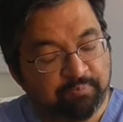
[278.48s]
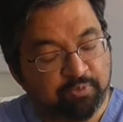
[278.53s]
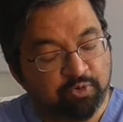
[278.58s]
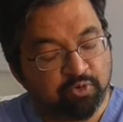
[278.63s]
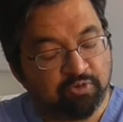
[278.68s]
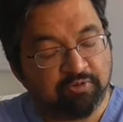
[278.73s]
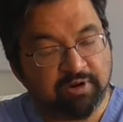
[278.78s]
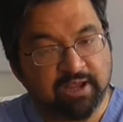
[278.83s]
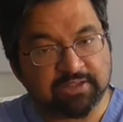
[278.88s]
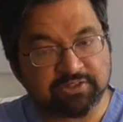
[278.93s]

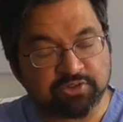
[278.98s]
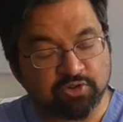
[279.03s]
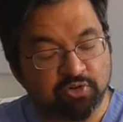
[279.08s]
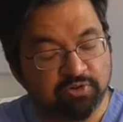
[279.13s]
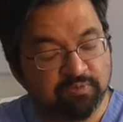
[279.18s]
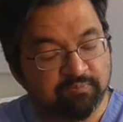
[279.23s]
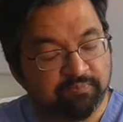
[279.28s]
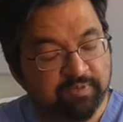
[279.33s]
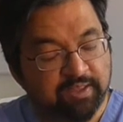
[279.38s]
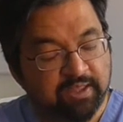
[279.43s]
progress
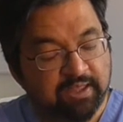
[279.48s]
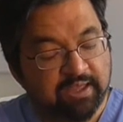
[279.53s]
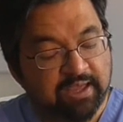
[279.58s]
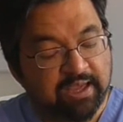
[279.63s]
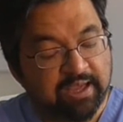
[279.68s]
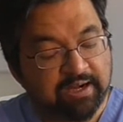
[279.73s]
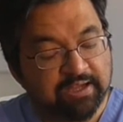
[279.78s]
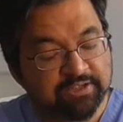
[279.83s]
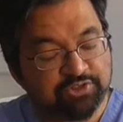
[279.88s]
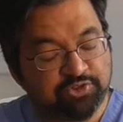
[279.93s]
on,
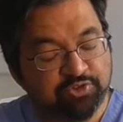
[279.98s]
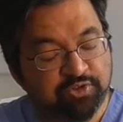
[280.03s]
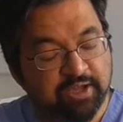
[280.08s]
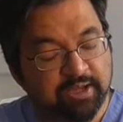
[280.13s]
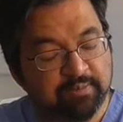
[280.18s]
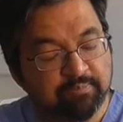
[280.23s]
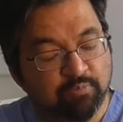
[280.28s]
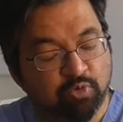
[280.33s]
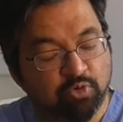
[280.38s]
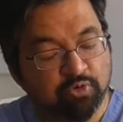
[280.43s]
and as you
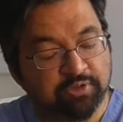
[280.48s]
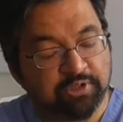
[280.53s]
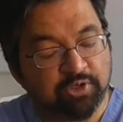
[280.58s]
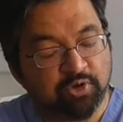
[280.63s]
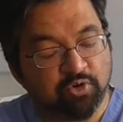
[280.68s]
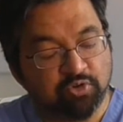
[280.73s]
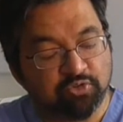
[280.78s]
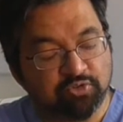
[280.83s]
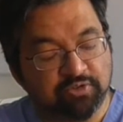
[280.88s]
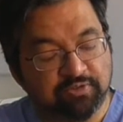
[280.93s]
get more, they
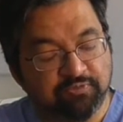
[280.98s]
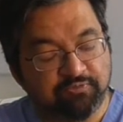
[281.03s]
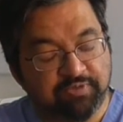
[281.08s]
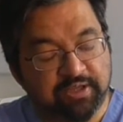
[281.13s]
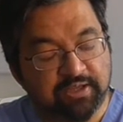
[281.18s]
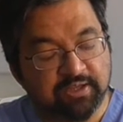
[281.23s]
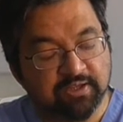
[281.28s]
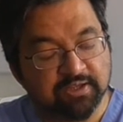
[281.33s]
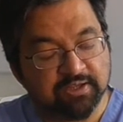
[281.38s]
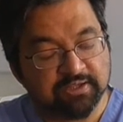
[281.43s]
go onto the
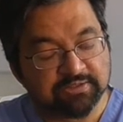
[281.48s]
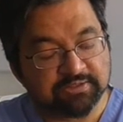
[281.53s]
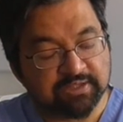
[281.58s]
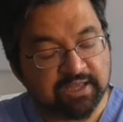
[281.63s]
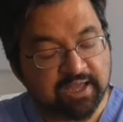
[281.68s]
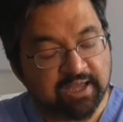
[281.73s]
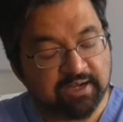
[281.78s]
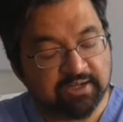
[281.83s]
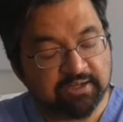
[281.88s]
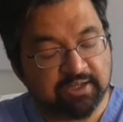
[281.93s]
fingers,
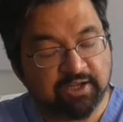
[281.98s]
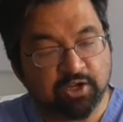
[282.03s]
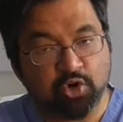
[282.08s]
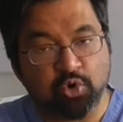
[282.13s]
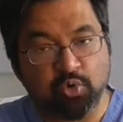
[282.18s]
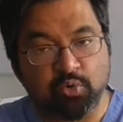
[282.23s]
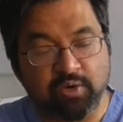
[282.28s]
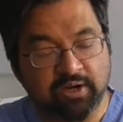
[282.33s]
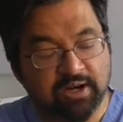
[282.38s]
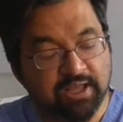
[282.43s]
and they
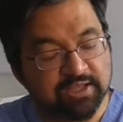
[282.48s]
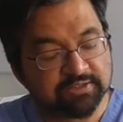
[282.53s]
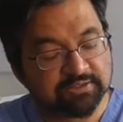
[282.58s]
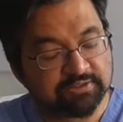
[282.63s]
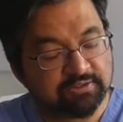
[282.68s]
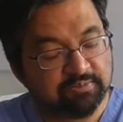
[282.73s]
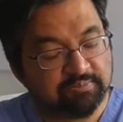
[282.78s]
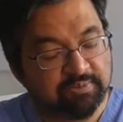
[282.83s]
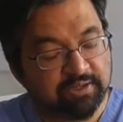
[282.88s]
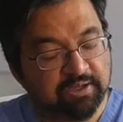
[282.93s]

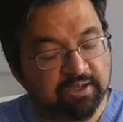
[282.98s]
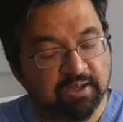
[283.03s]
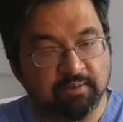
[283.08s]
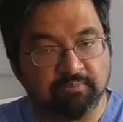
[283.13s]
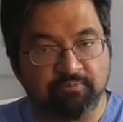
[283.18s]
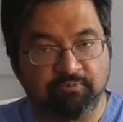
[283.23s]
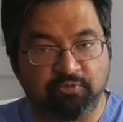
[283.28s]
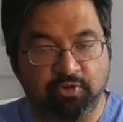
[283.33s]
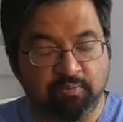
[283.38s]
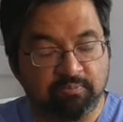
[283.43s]
coalesce to
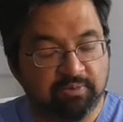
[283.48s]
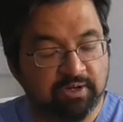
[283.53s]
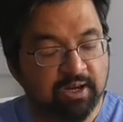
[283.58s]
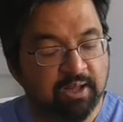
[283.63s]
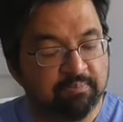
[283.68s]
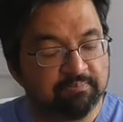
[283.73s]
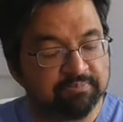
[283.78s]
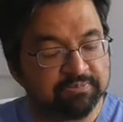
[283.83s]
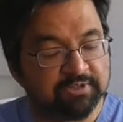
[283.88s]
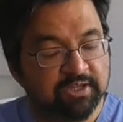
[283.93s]
become, from
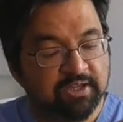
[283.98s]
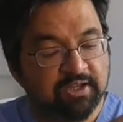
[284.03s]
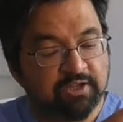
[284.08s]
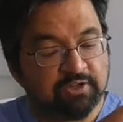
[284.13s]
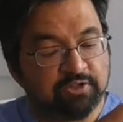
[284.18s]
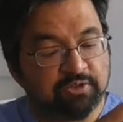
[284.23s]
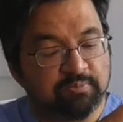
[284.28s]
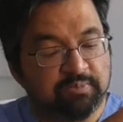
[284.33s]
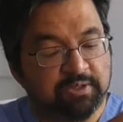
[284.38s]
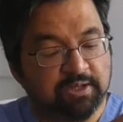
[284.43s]
lumps,
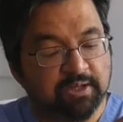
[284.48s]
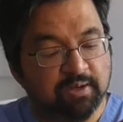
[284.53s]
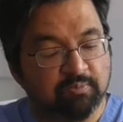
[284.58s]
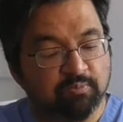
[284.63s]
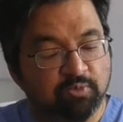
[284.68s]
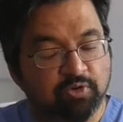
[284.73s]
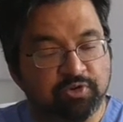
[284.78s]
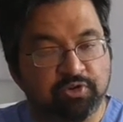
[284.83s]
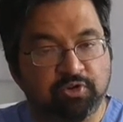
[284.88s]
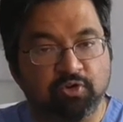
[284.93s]
to
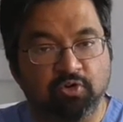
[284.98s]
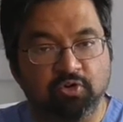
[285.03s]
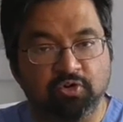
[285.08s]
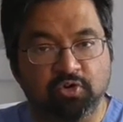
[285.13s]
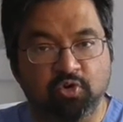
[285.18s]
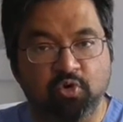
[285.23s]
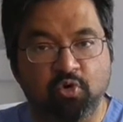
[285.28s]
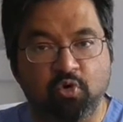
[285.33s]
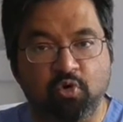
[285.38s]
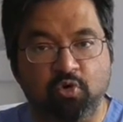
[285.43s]
become what you
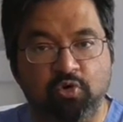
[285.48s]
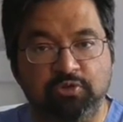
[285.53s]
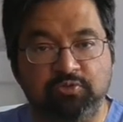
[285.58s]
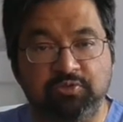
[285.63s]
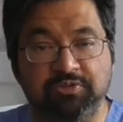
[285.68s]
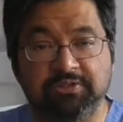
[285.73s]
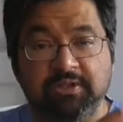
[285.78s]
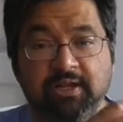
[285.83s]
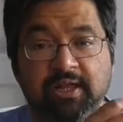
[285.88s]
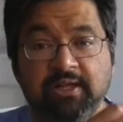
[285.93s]
call cords,
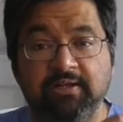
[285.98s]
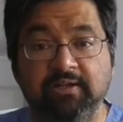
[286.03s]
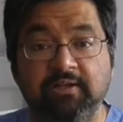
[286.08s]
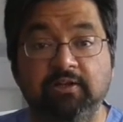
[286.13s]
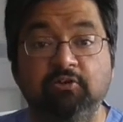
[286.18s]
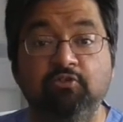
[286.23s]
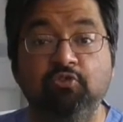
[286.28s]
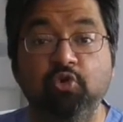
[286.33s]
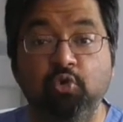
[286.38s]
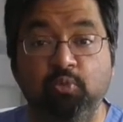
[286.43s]
which are like
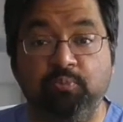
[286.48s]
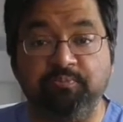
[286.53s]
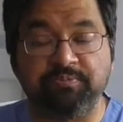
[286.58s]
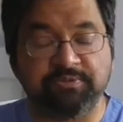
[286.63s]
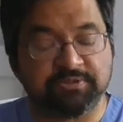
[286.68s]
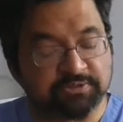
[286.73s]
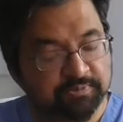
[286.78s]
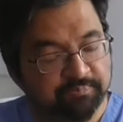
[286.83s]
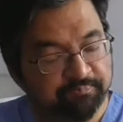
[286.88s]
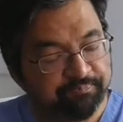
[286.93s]
little
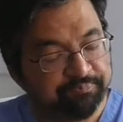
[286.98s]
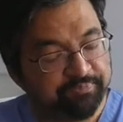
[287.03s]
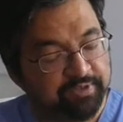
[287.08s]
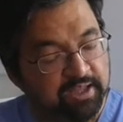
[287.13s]
ropes.